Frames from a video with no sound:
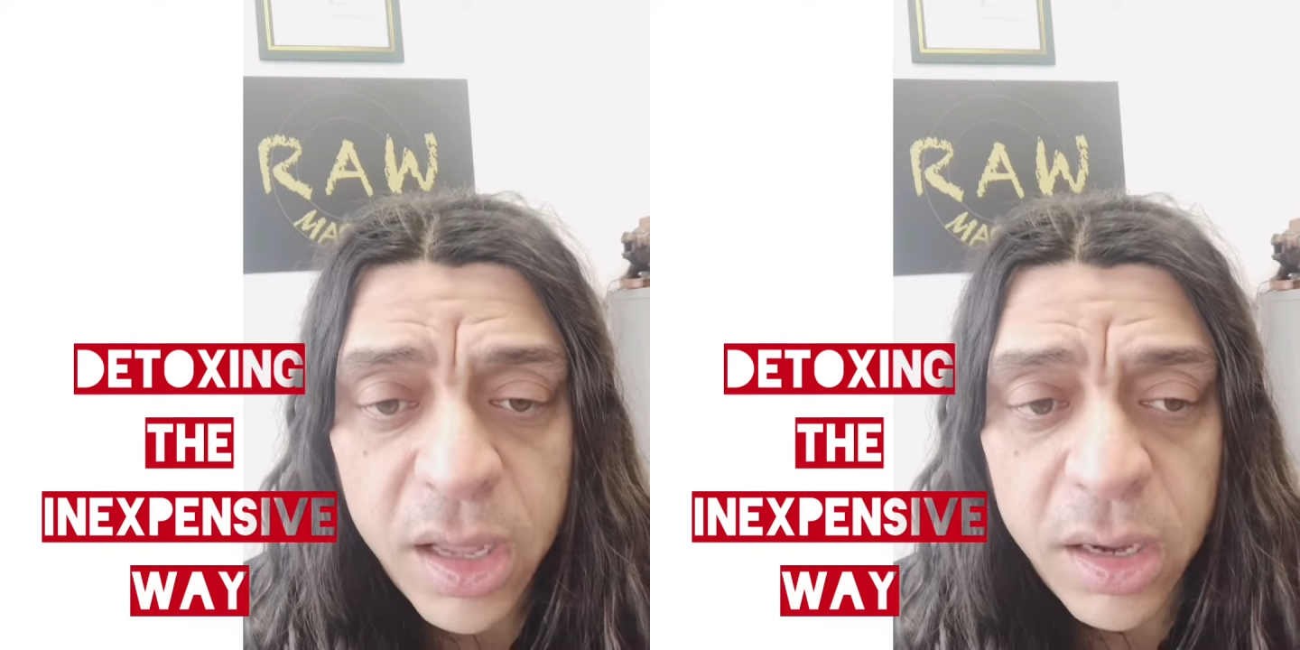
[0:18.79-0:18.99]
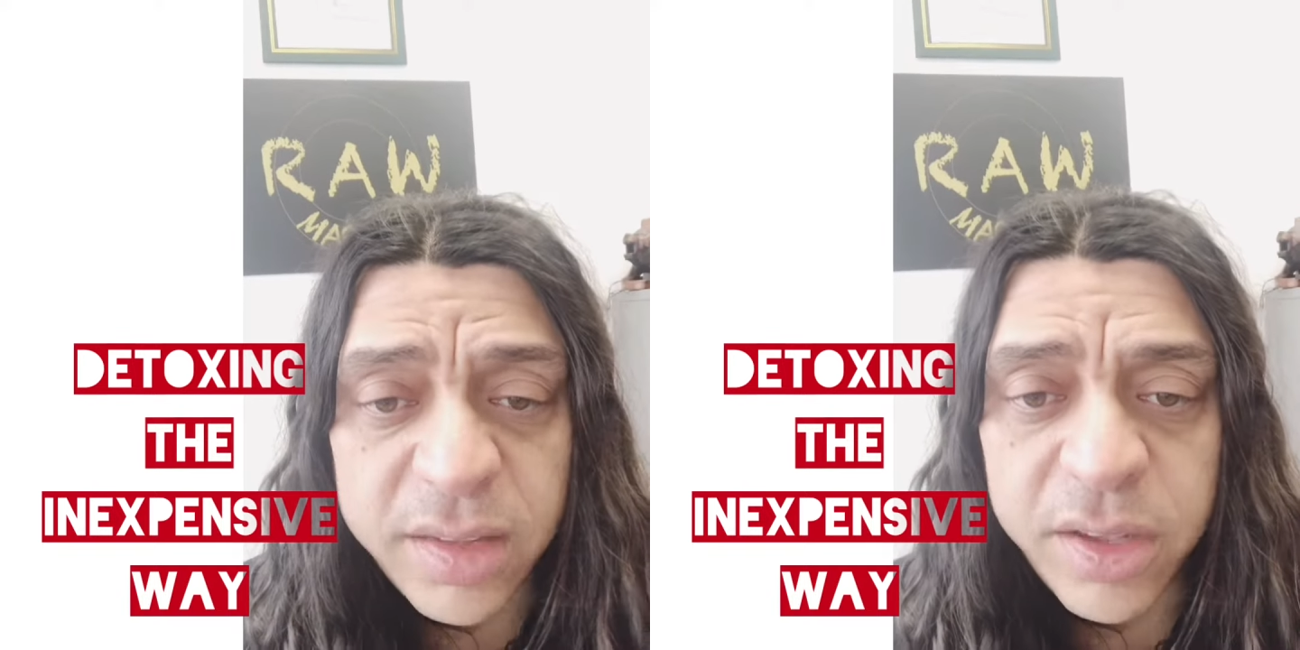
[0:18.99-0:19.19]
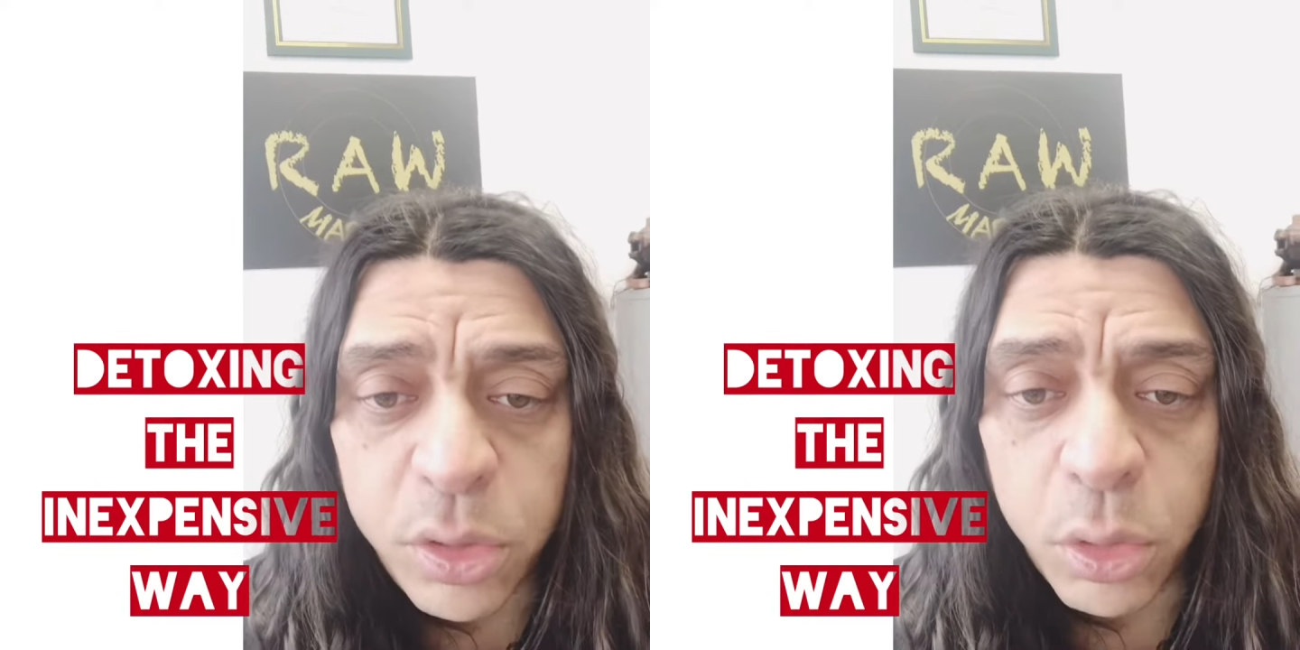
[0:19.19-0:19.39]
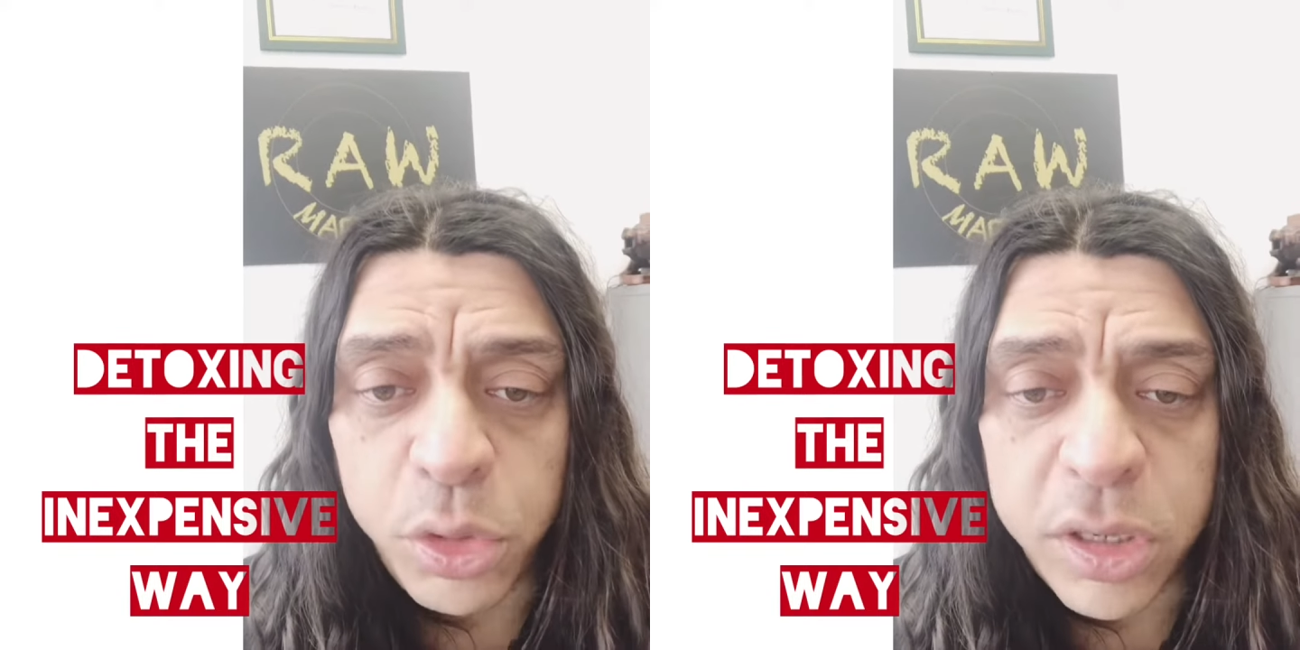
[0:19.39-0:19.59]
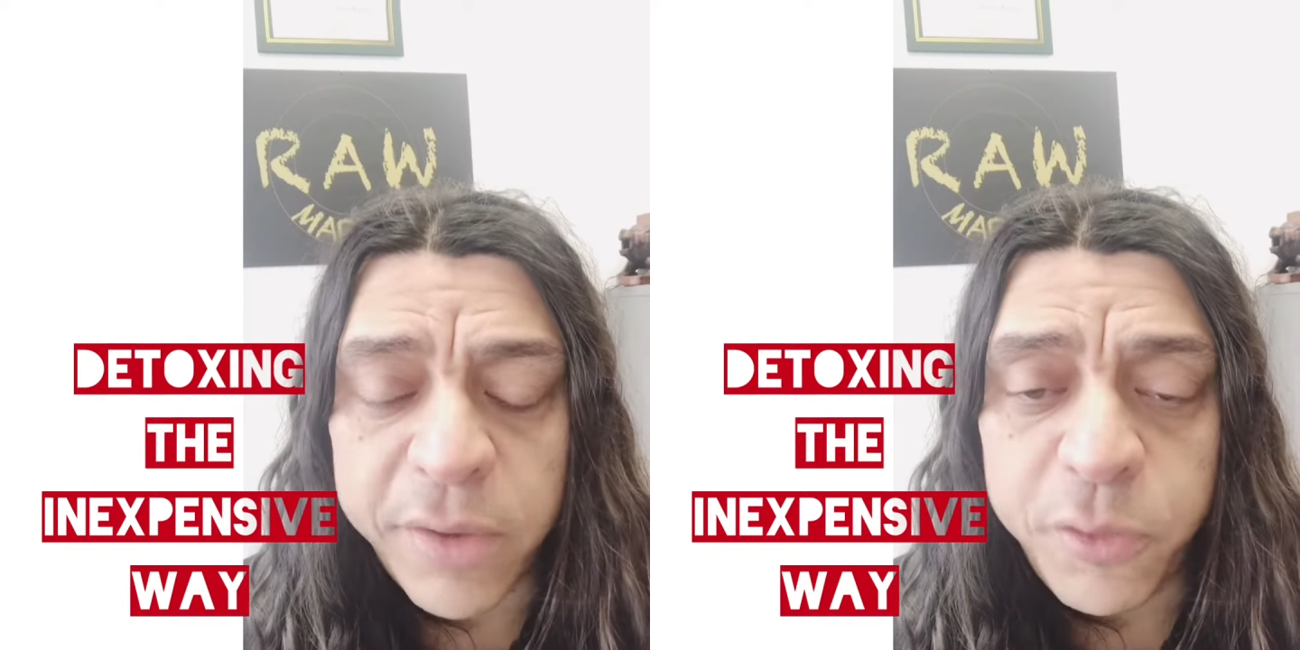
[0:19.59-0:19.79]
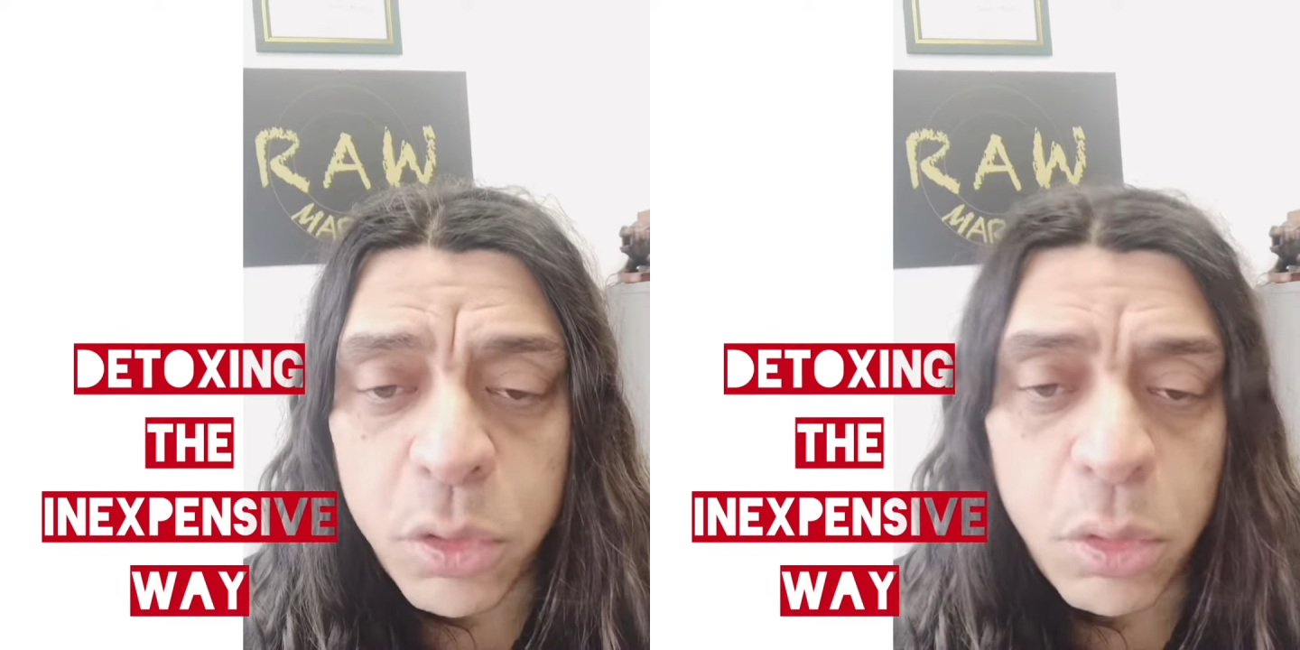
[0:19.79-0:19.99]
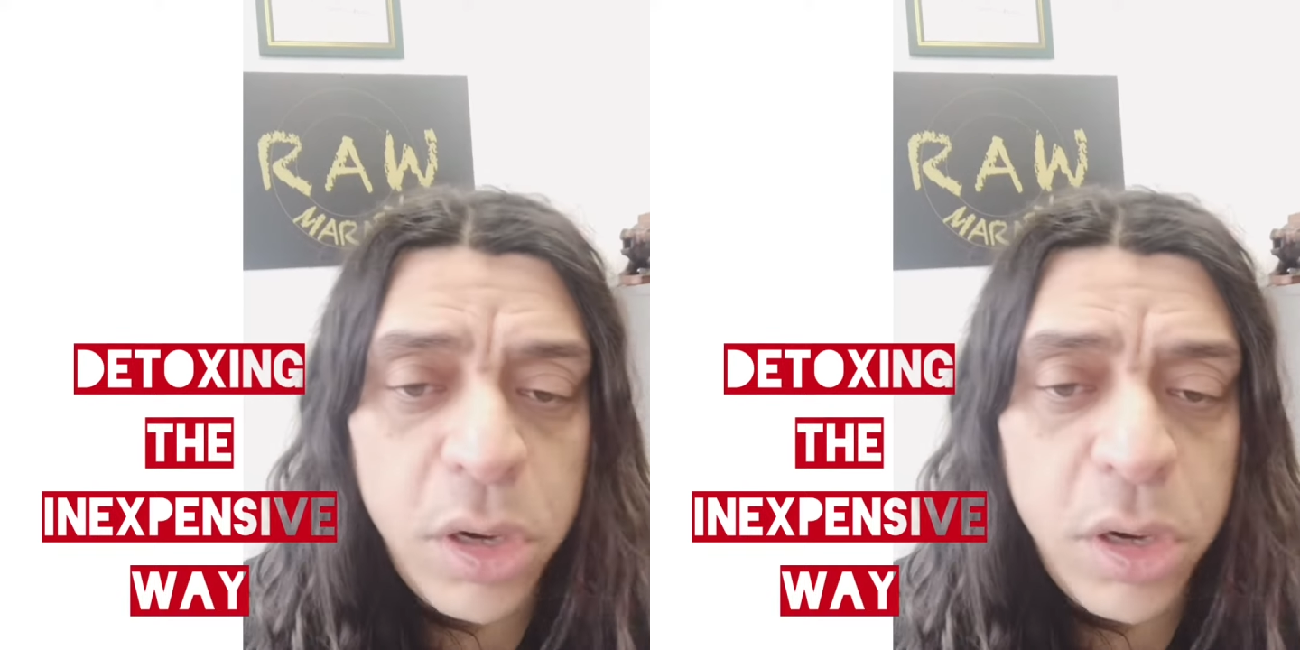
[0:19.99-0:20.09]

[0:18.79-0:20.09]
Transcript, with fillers: let's say, or you can afford